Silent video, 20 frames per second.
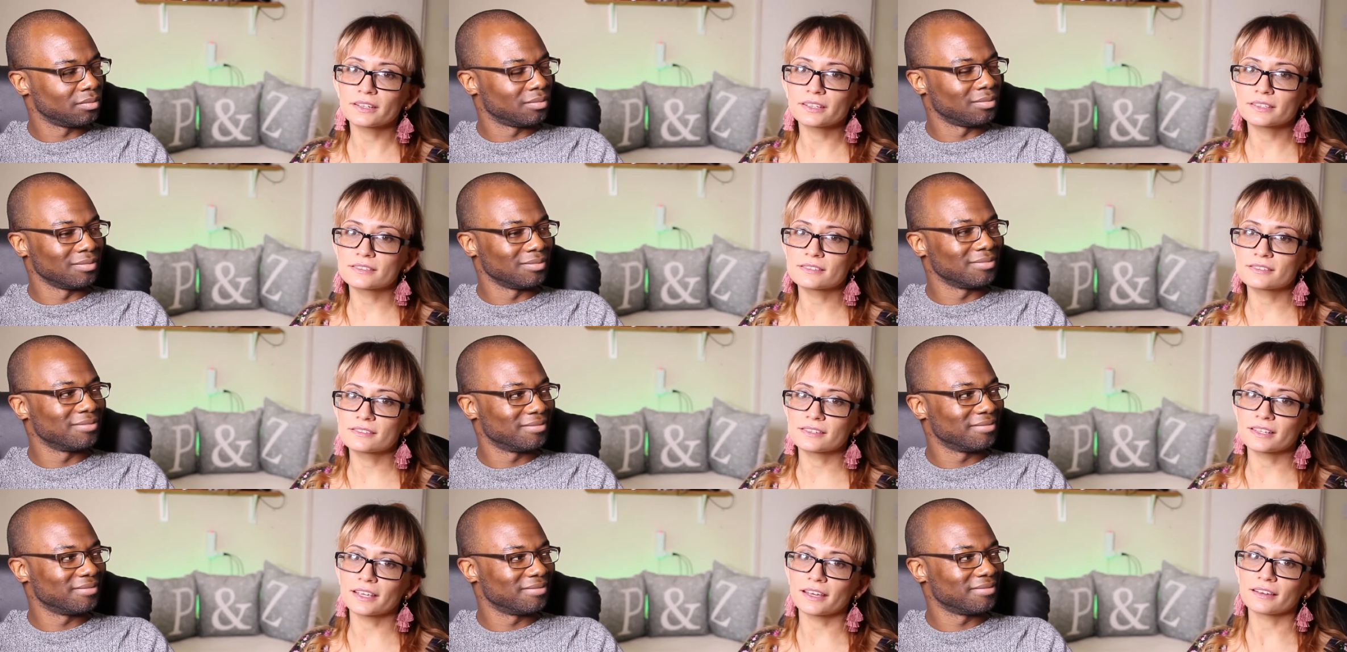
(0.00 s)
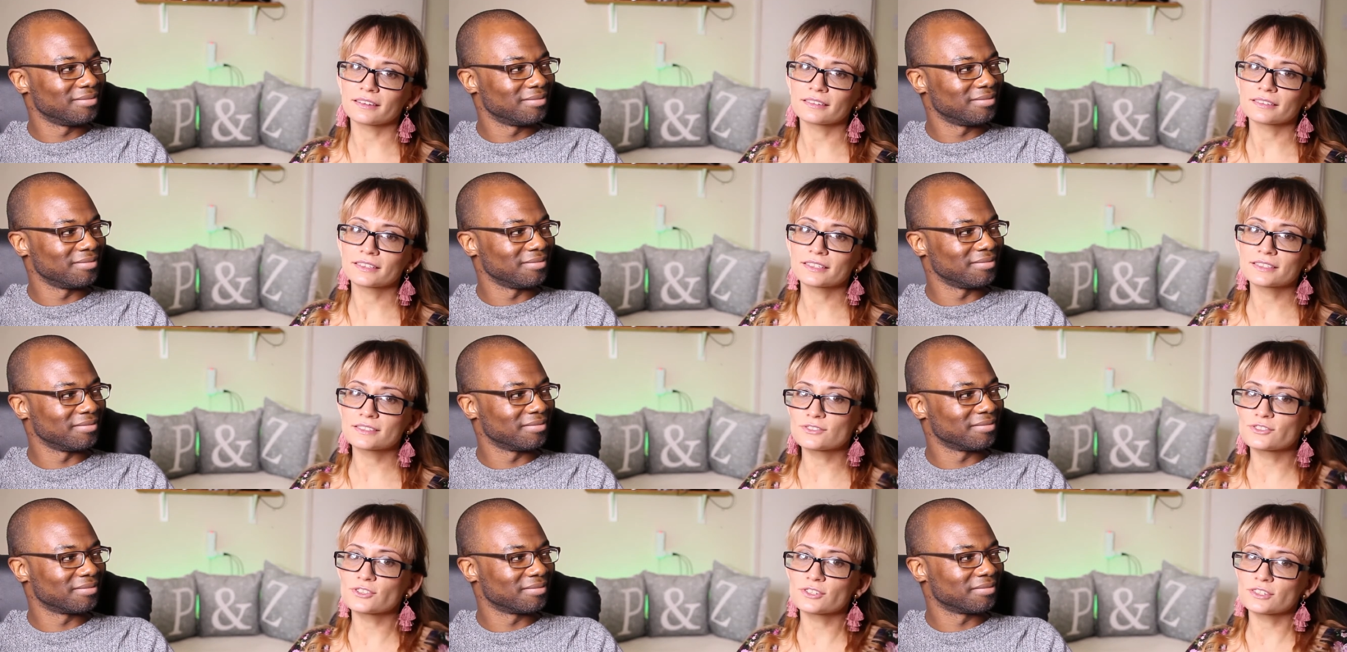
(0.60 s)
Speaker 1: it's, yeah,
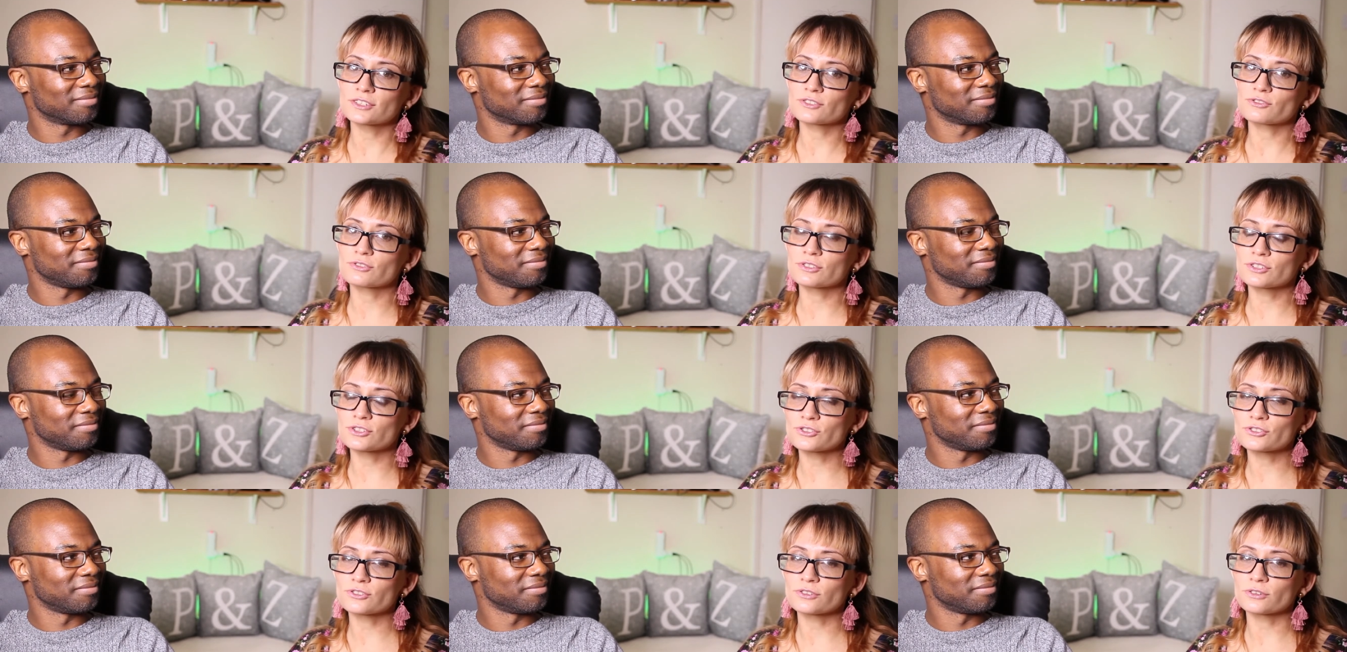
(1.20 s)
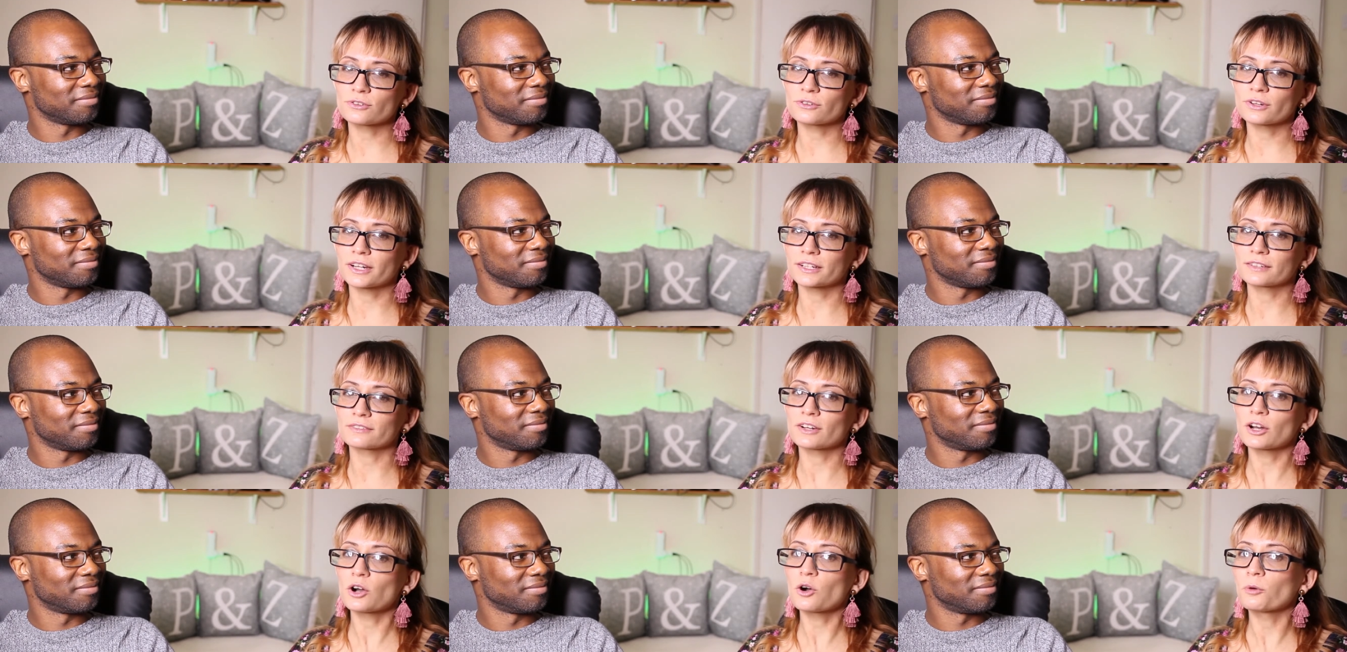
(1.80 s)
it's just a traditional kind
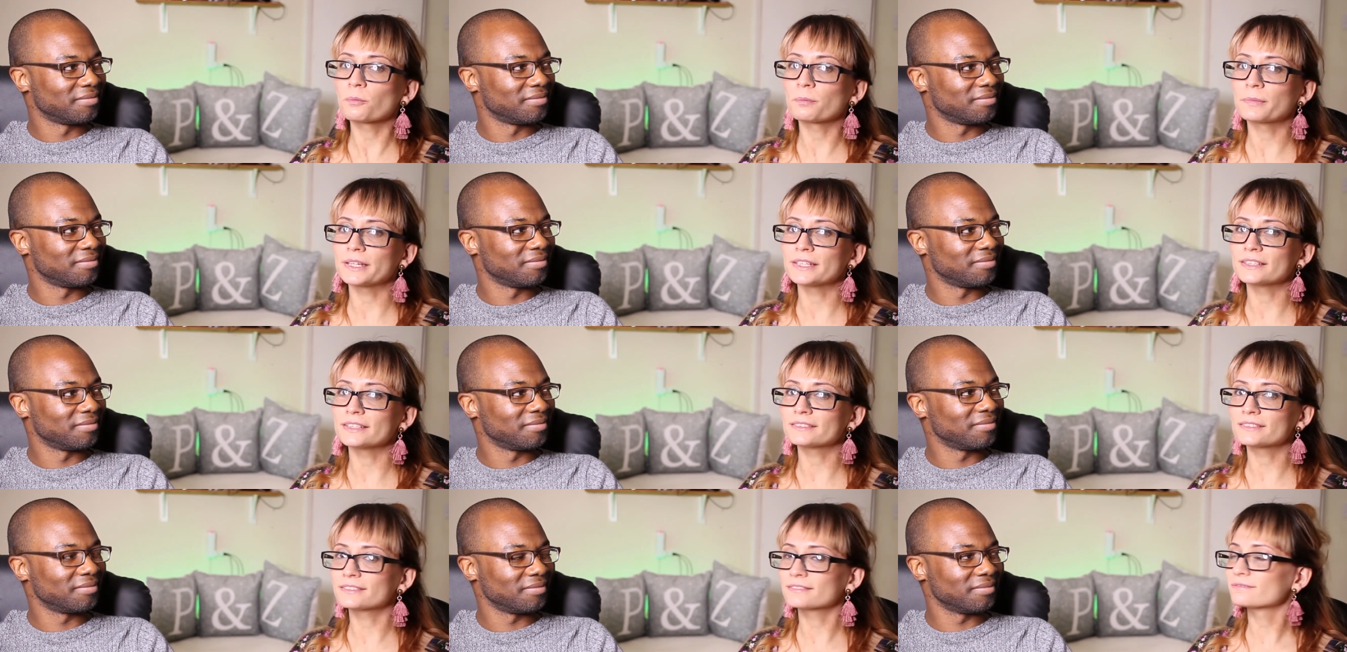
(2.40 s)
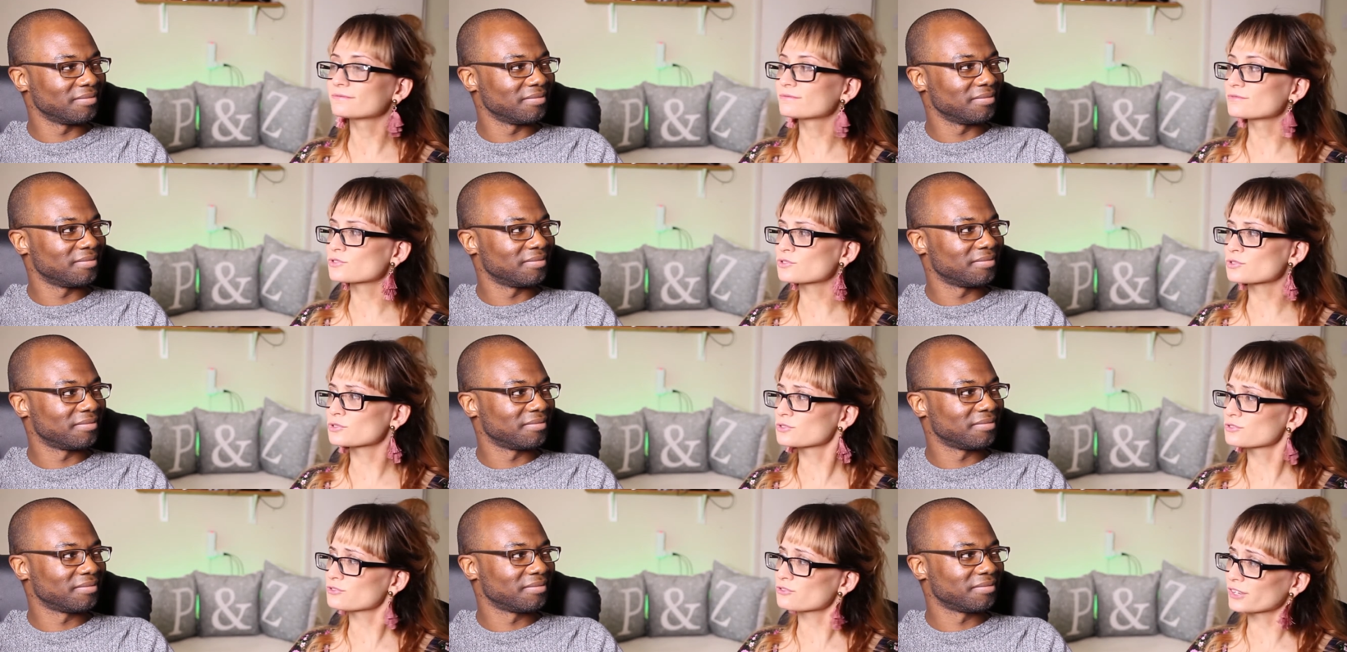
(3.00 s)
of a homemade
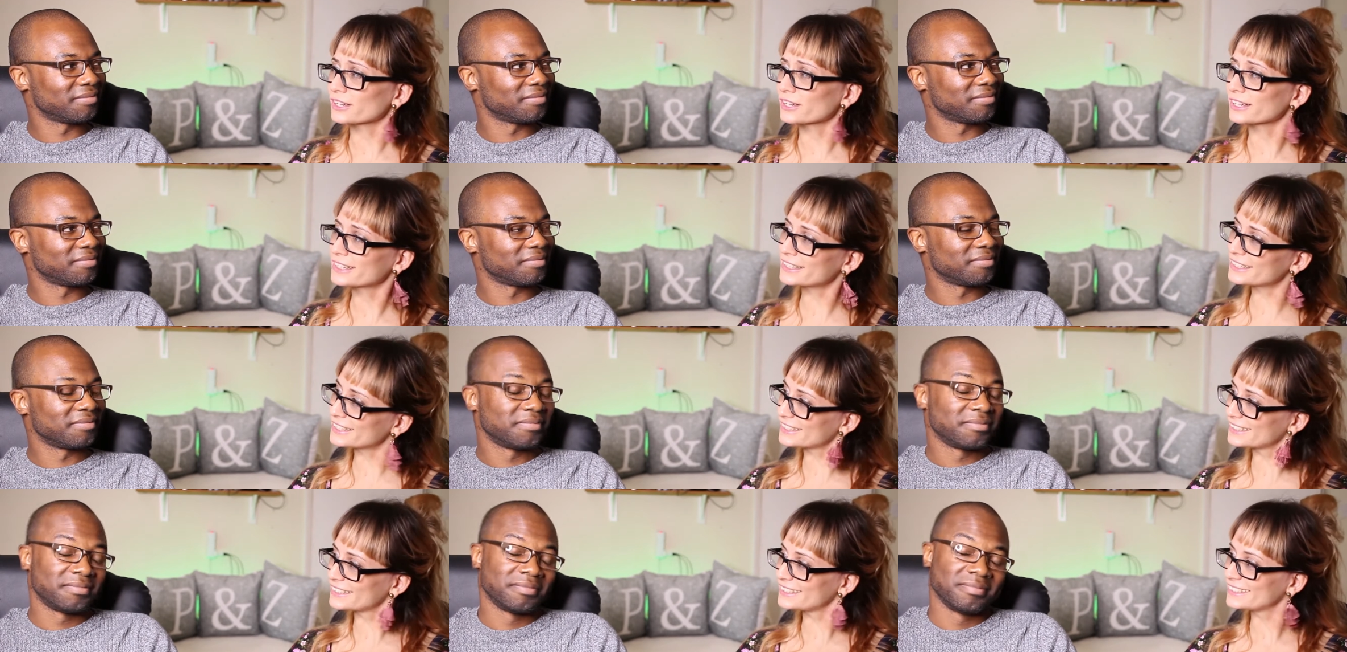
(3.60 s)
juice drink.